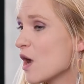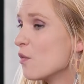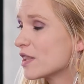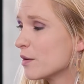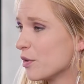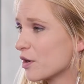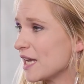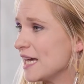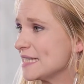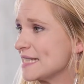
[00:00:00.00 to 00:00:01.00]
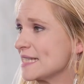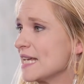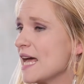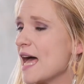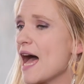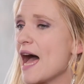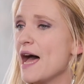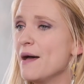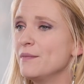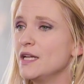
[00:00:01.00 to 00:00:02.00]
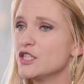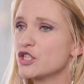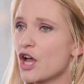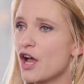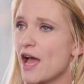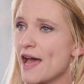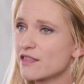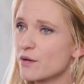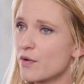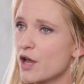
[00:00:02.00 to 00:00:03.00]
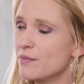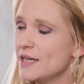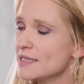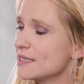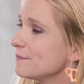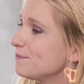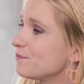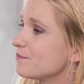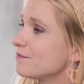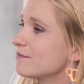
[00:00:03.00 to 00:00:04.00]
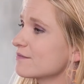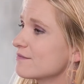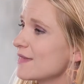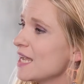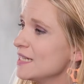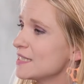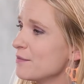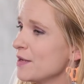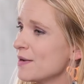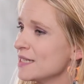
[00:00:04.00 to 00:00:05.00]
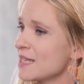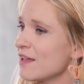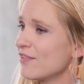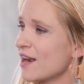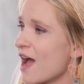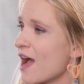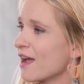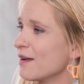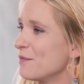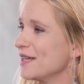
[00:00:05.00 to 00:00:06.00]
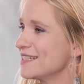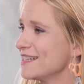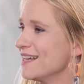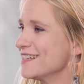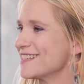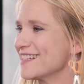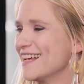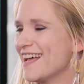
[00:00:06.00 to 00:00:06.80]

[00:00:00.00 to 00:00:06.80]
with the booklets, so at the moment, it's a me, myself, and I business